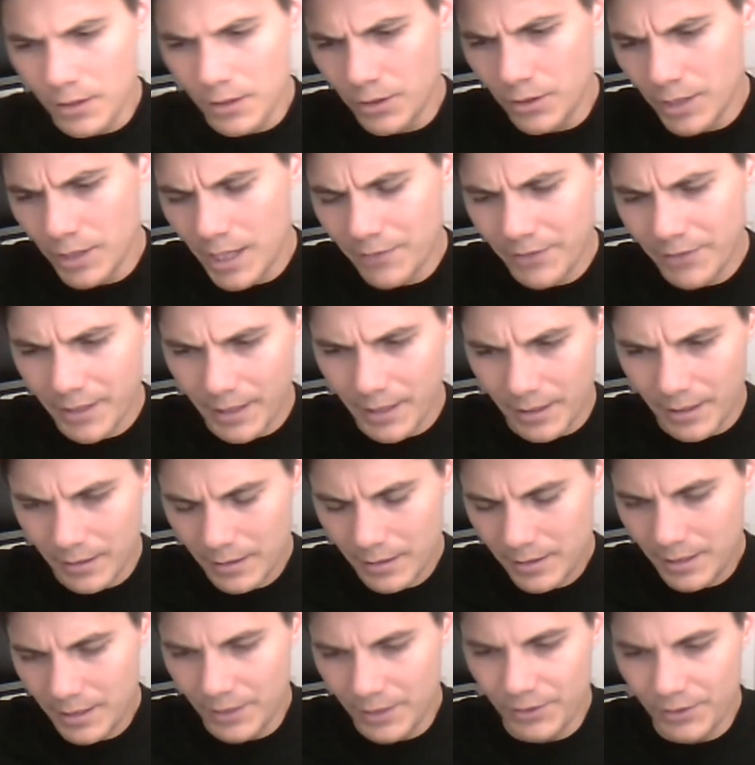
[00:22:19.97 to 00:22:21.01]
You're having
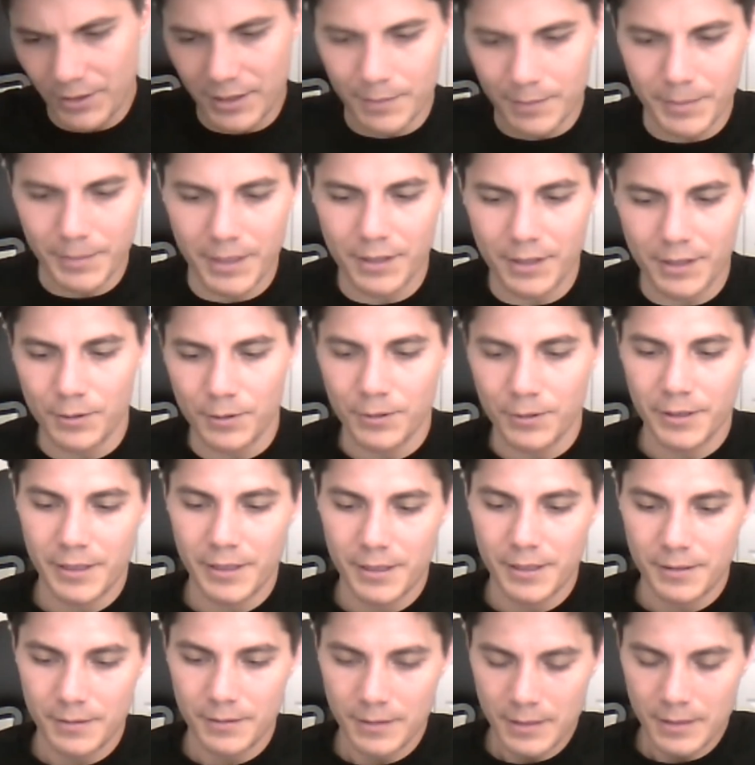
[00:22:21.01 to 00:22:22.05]
things like The
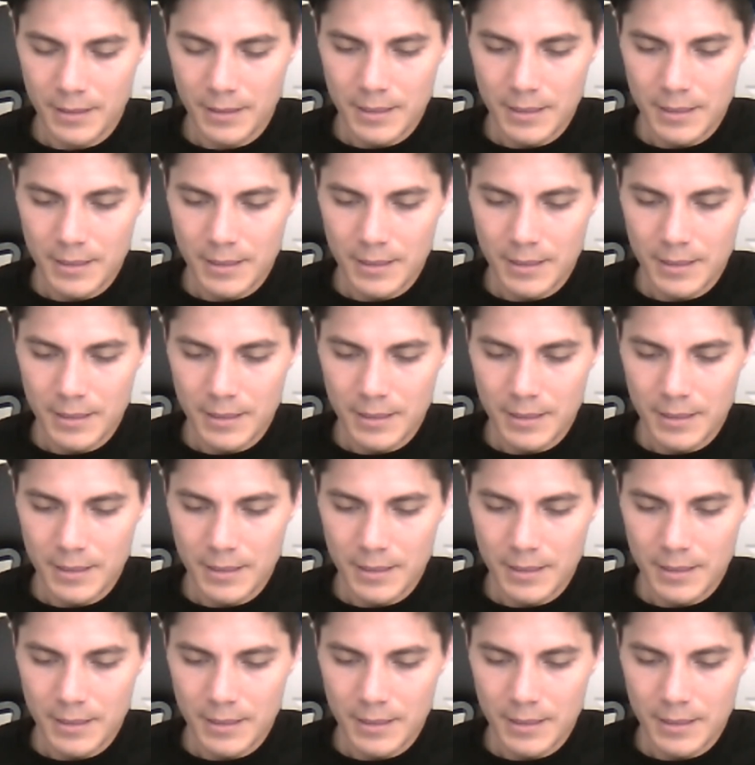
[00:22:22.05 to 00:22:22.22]
Mandalorian,